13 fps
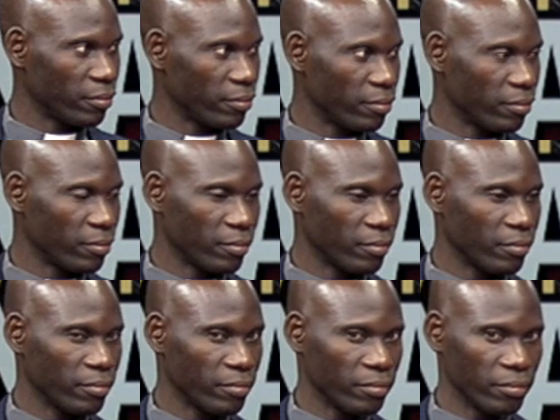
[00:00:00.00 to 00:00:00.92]

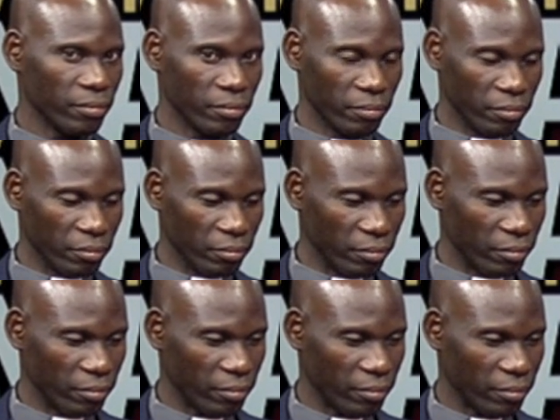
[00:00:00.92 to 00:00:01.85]

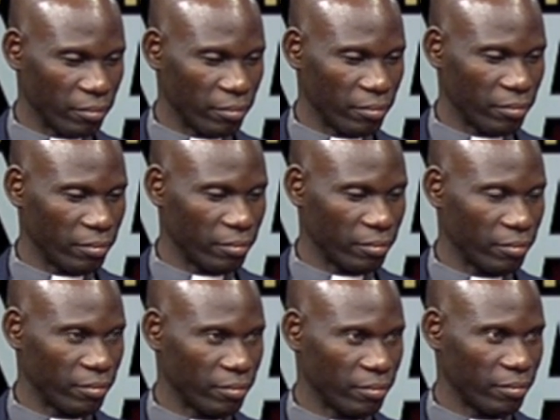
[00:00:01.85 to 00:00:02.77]

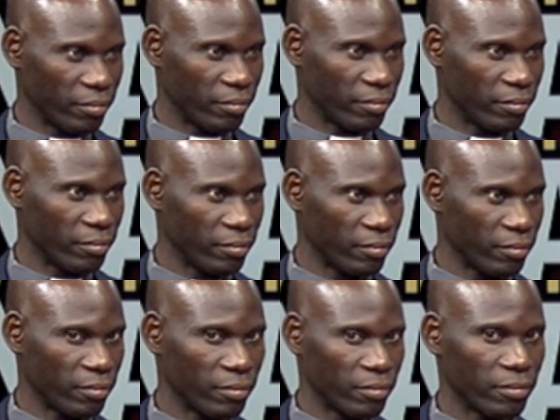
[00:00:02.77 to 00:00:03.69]

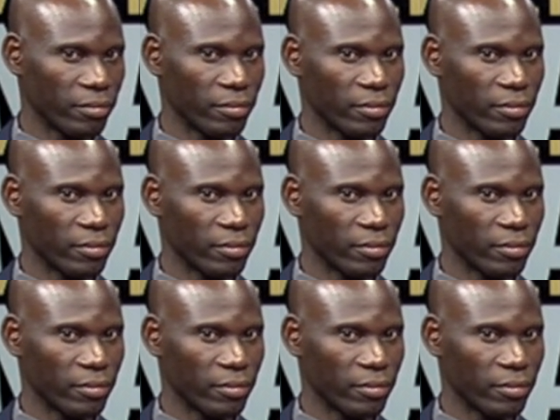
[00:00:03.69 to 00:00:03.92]
This person isn't speaking.